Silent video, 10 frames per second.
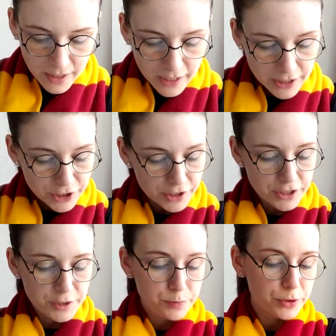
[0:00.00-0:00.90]
He turned
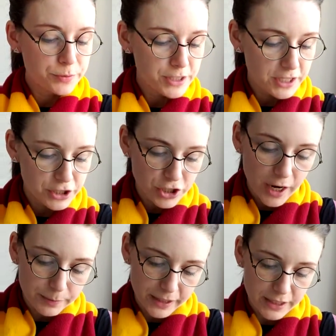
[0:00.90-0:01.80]
his broomstick
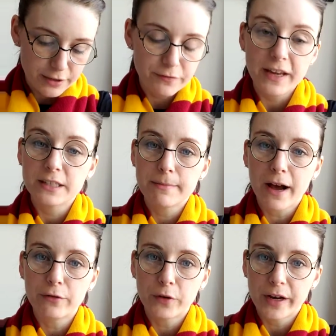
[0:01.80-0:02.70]
sharply to face
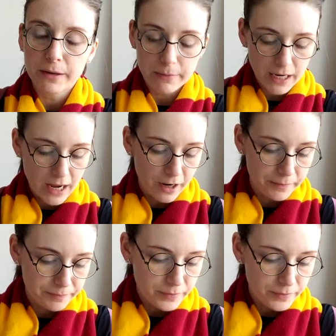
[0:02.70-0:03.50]
Malfoy in midair.